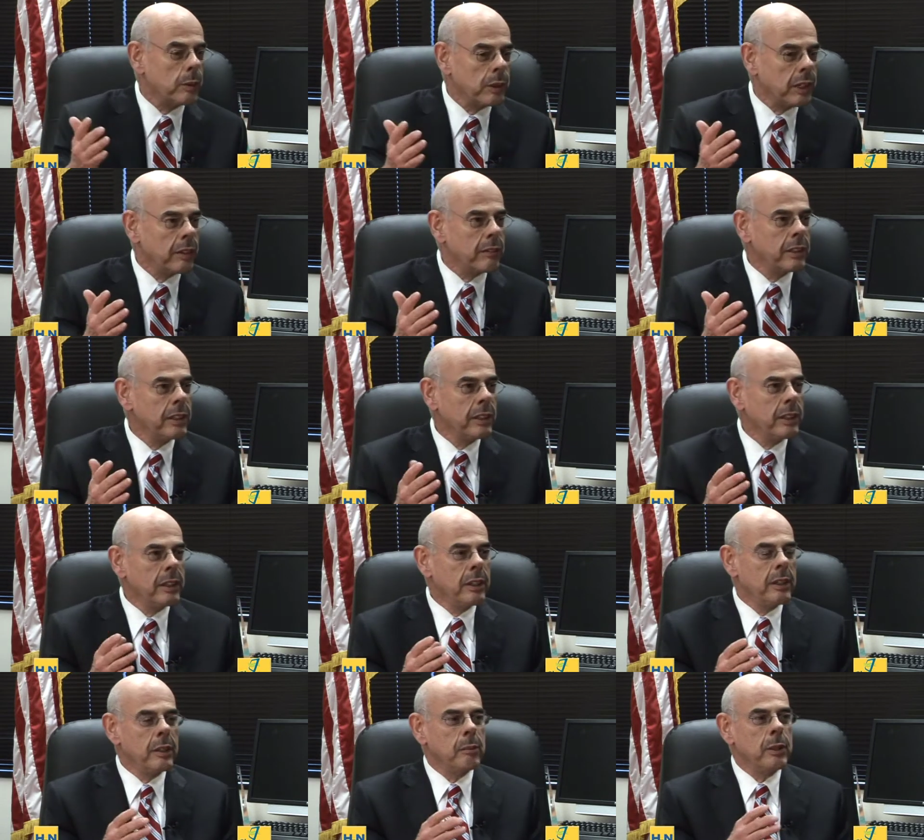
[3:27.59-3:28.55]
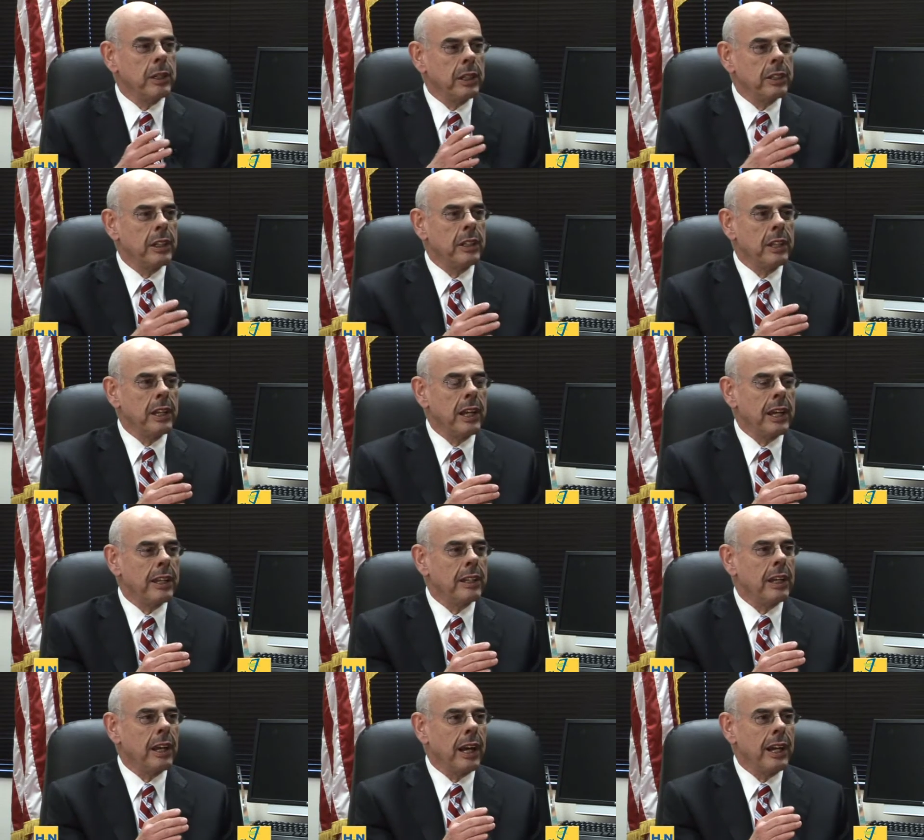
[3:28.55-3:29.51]
whatever. Mm -hmm. But on the other
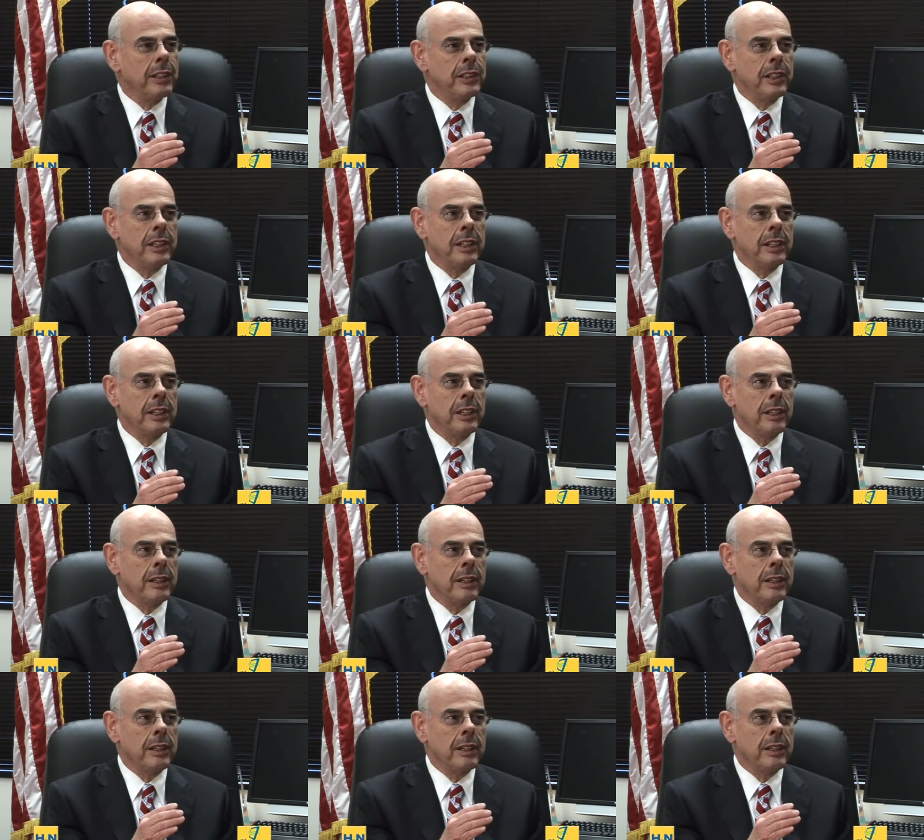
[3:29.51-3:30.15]
hand, I think